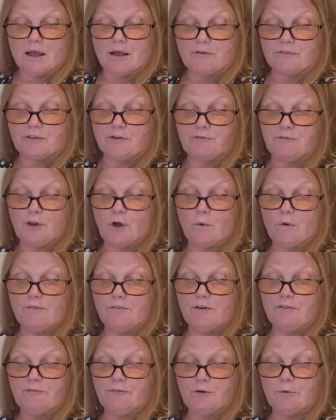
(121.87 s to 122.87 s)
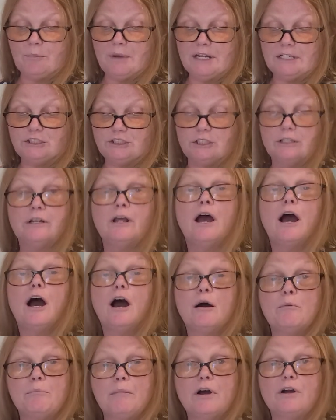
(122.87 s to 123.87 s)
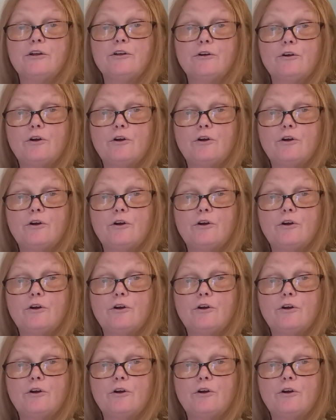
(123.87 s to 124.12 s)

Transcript: the flow of information among your